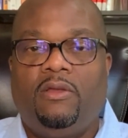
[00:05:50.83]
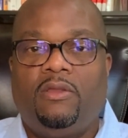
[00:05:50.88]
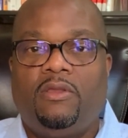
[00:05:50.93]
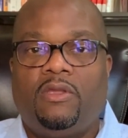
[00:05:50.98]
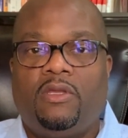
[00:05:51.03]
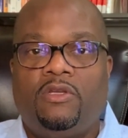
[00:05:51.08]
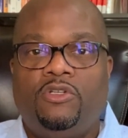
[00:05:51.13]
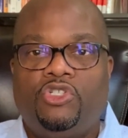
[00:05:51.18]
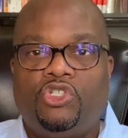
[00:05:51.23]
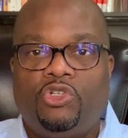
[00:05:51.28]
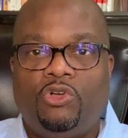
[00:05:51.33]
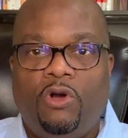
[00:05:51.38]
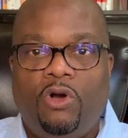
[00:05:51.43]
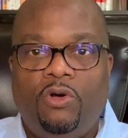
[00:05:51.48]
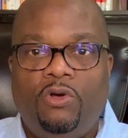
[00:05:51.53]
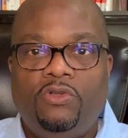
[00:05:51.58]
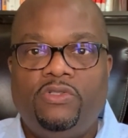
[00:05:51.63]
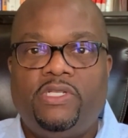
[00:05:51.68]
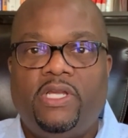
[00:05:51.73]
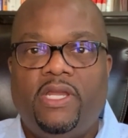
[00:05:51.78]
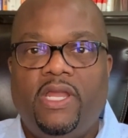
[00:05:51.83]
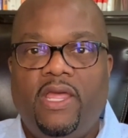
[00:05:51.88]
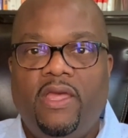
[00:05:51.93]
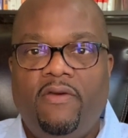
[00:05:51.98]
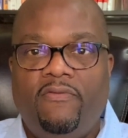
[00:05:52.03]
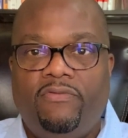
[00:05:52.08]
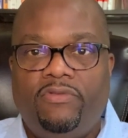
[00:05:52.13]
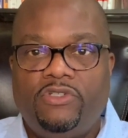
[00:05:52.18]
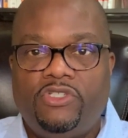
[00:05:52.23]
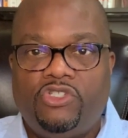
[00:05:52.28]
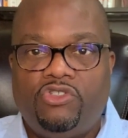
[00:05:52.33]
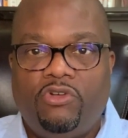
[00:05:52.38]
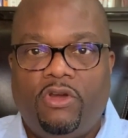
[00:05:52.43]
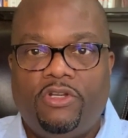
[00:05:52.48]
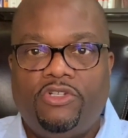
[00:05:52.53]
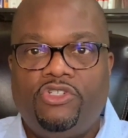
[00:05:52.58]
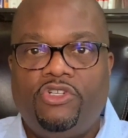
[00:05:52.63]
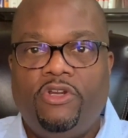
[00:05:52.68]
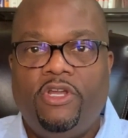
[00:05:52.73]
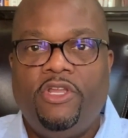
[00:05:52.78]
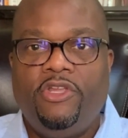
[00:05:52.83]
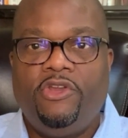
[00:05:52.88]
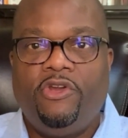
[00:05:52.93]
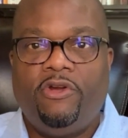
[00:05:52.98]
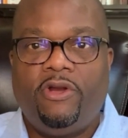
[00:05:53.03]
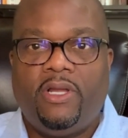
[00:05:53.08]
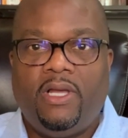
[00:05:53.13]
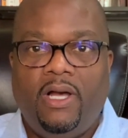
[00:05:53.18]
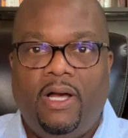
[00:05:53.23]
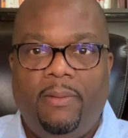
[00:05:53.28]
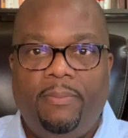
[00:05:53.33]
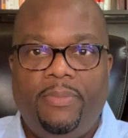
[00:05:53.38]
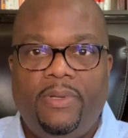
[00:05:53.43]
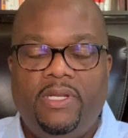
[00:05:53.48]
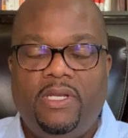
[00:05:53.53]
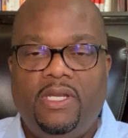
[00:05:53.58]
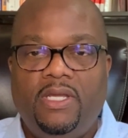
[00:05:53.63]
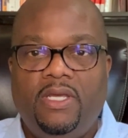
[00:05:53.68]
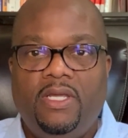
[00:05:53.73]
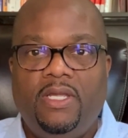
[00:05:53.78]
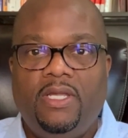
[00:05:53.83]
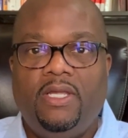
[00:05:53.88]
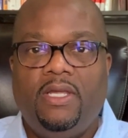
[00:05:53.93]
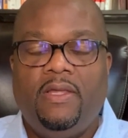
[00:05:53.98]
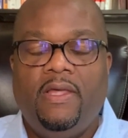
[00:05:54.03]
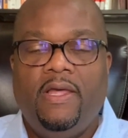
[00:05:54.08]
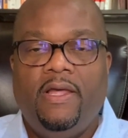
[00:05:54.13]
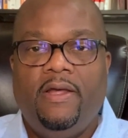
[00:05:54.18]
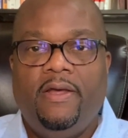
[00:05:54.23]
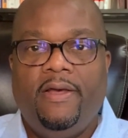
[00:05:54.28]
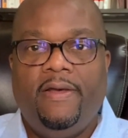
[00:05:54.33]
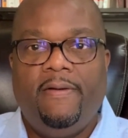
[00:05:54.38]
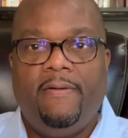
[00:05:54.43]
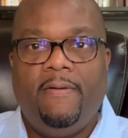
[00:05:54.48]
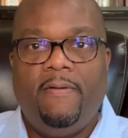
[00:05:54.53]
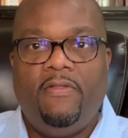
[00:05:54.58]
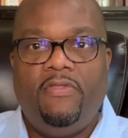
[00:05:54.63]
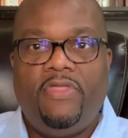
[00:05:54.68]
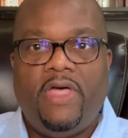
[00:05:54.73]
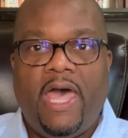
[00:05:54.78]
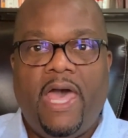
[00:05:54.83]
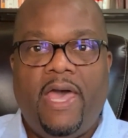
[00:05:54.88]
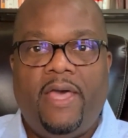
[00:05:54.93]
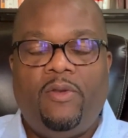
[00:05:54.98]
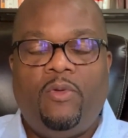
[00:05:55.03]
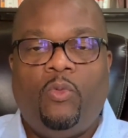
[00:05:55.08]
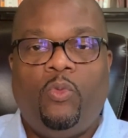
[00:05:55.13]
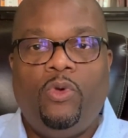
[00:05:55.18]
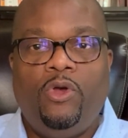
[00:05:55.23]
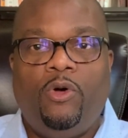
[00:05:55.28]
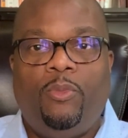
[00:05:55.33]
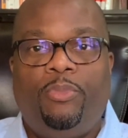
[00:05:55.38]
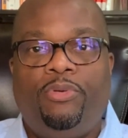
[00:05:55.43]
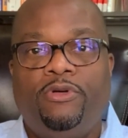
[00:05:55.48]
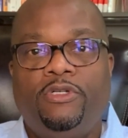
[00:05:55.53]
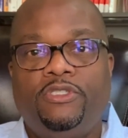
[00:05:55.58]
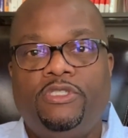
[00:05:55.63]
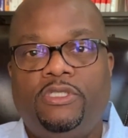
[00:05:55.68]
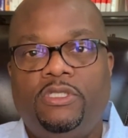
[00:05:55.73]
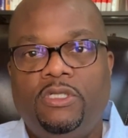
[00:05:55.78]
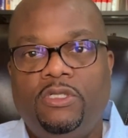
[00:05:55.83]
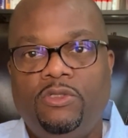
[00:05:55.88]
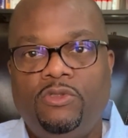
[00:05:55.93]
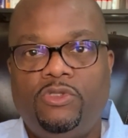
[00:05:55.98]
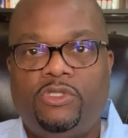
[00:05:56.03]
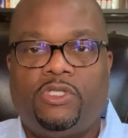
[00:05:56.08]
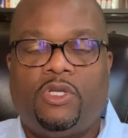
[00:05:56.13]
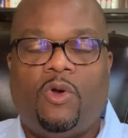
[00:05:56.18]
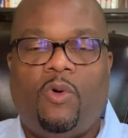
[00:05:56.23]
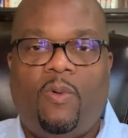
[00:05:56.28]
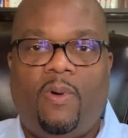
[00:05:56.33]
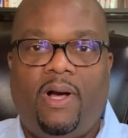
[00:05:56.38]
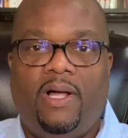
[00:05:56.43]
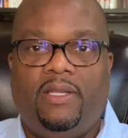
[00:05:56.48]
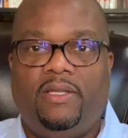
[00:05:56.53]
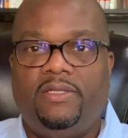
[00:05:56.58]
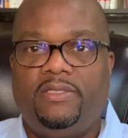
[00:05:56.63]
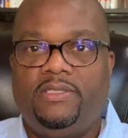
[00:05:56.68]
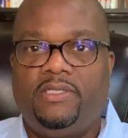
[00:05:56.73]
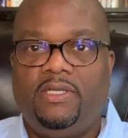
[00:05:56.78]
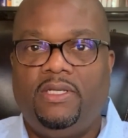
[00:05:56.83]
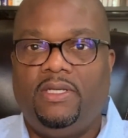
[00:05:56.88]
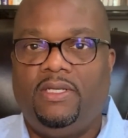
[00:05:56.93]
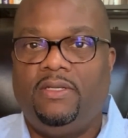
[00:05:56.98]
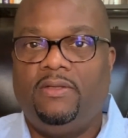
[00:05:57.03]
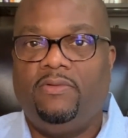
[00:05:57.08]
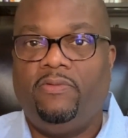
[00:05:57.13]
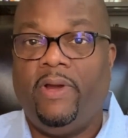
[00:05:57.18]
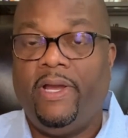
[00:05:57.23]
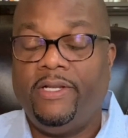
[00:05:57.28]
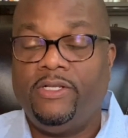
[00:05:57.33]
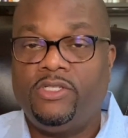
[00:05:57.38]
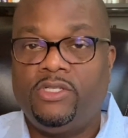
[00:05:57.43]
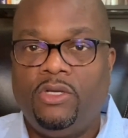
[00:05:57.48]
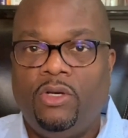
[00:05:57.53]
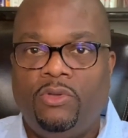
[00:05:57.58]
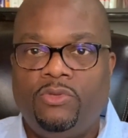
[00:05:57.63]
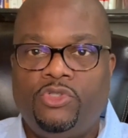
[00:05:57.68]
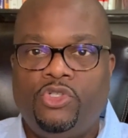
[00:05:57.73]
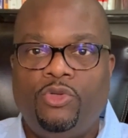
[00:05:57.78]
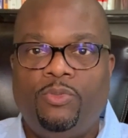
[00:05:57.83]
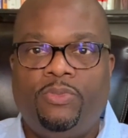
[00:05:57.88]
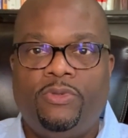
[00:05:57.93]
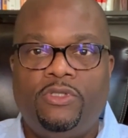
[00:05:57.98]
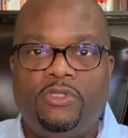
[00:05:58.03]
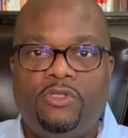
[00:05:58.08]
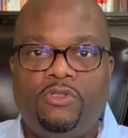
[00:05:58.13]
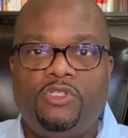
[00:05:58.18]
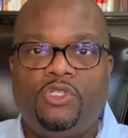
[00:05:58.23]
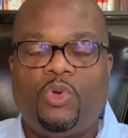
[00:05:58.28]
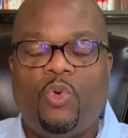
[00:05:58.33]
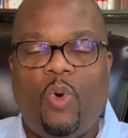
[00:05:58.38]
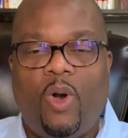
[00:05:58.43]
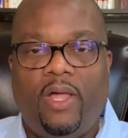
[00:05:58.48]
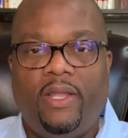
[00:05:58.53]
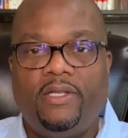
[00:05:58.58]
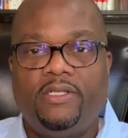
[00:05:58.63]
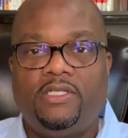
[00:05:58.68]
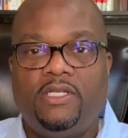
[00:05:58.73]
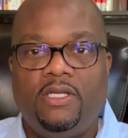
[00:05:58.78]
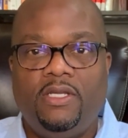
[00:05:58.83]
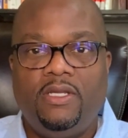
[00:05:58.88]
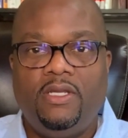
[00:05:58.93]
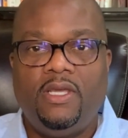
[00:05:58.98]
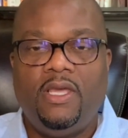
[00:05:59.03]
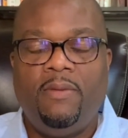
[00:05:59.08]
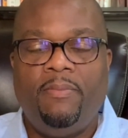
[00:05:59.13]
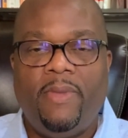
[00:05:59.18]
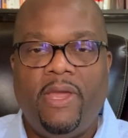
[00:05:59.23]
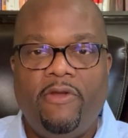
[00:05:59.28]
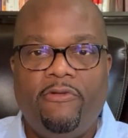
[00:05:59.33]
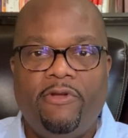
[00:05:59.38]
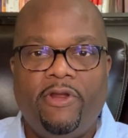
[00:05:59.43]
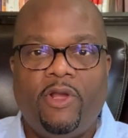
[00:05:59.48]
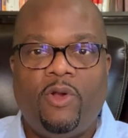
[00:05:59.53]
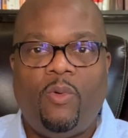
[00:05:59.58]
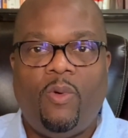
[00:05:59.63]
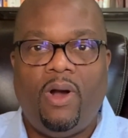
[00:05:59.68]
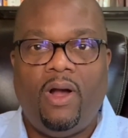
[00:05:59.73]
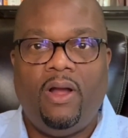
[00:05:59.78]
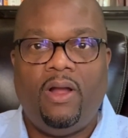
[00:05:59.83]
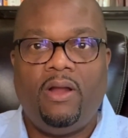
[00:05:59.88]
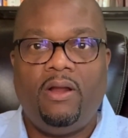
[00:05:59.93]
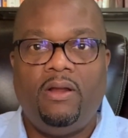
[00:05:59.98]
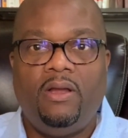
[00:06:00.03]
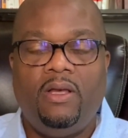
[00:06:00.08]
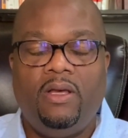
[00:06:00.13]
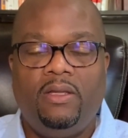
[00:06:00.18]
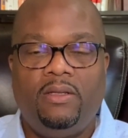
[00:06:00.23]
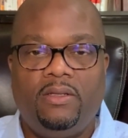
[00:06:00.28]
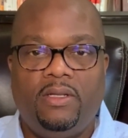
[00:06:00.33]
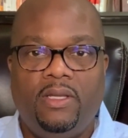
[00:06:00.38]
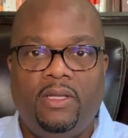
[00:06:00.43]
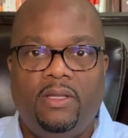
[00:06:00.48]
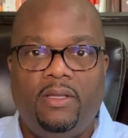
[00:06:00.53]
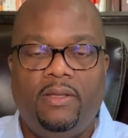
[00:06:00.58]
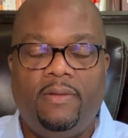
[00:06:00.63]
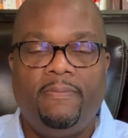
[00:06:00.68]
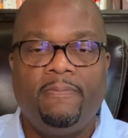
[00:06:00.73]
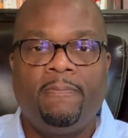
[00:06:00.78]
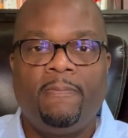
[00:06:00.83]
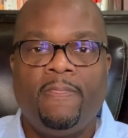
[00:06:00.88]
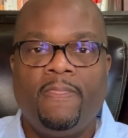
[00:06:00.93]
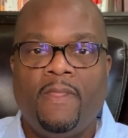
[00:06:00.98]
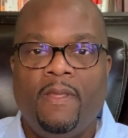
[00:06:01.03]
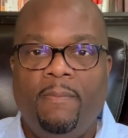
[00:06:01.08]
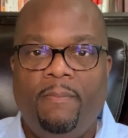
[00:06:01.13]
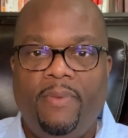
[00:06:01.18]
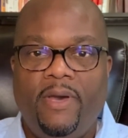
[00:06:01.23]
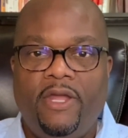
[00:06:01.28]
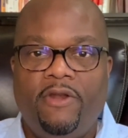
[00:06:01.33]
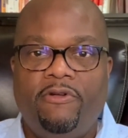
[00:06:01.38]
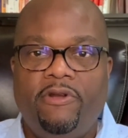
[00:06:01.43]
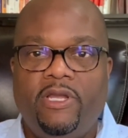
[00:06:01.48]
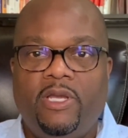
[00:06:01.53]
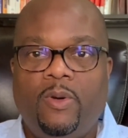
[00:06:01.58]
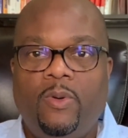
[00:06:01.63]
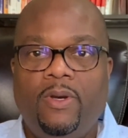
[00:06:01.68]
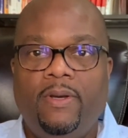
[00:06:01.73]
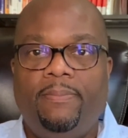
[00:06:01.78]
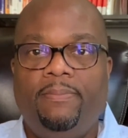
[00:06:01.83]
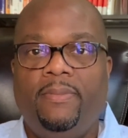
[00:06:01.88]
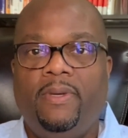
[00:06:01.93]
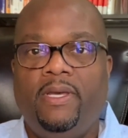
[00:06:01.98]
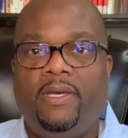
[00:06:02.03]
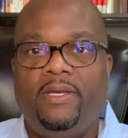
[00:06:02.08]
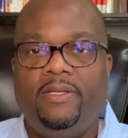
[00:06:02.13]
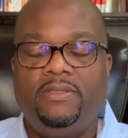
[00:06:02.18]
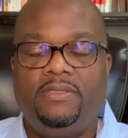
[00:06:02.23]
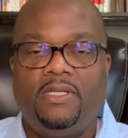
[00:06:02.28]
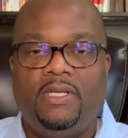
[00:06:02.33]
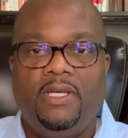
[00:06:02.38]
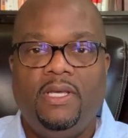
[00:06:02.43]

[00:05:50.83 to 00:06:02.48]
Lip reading: controls and infrastructure in your company that will produce quality, right? So to produce quality, it may require better equipment.